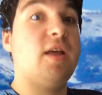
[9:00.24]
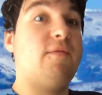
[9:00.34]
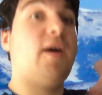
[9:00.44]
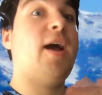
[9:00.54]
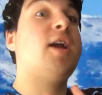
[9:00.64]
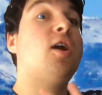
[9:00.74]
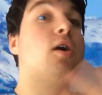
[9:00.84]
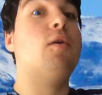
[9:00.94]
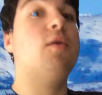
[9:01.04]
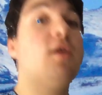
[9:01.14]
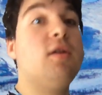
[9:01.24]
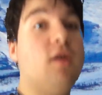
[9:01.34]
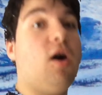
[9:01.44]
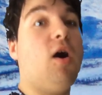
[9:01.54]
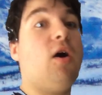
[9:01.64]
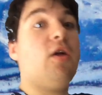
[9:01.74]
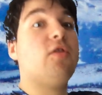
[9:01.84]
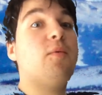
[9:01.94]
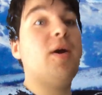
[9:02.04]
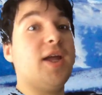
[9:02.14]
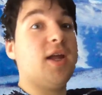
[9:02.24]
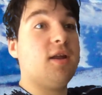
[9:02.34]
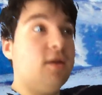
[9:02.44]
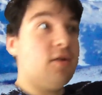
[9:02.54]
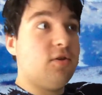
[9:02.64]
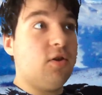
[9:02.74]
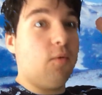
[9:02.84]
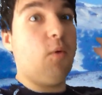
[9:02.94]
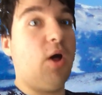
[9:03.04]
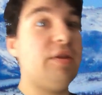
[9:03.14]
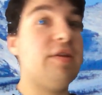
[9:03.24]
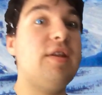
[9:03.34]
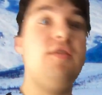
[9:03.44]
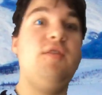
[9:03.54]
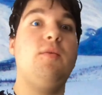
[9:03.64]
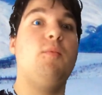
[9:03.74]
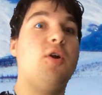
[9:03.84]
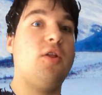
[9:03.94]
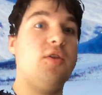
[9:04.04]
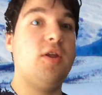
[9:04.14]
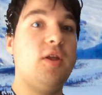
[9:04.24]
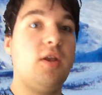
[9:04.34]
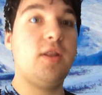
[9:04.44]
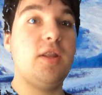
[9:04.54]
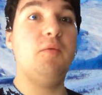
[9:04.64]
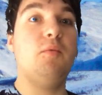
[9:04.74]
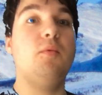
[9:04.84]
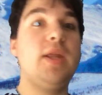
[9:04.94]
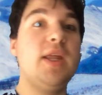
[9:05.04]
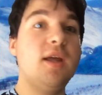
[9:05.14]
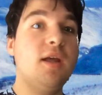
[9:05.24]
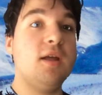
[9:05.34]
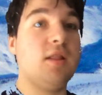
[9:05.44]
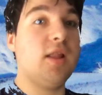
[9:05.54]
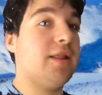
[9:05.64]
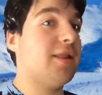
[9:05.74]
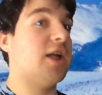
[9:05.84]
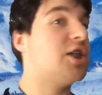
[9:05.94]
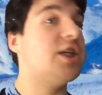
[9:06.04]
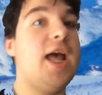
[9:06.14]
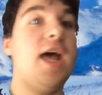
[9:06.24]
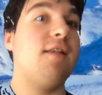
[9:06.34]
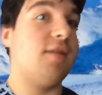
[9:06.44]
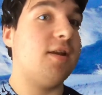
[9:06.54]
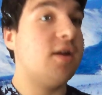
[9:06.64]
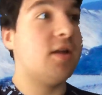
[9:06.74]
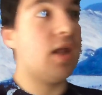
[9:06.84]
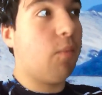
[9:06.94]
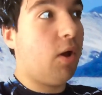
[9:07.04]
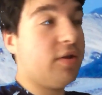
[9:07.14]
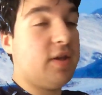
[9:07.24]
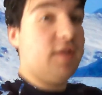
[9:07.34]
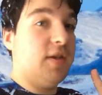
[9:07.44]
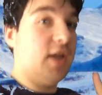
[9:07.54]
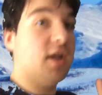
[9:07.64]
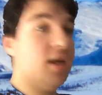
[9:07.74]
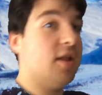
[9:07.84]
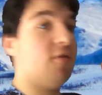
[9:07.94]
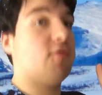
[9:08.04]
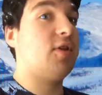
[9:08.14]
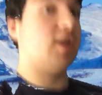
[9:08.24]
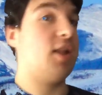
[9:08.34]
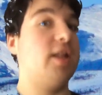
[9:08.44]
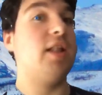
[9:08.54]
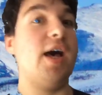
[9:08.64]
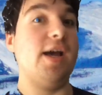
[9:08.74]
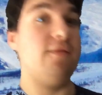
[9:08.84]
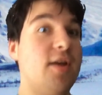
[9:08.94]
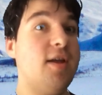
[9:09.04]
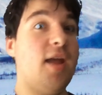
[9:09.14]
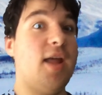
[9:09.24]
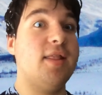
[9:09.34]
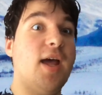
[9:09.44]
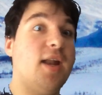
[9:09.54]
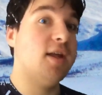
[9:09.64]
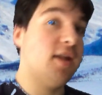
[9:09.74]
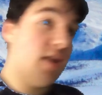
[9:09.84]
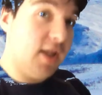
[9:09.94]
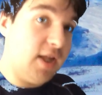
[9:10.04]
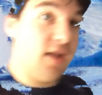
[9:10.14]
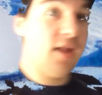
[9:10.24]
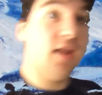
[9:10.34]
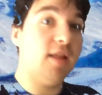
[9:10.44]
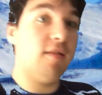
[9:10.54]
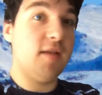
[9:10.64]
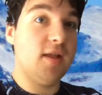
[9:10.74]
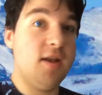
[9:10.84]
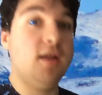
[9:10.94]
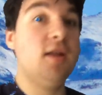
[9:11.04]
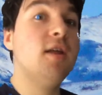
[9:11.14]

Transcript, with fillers: If I go all the way to Walt Disney World, then we legend has it that Walt Disney is still alive and that he is in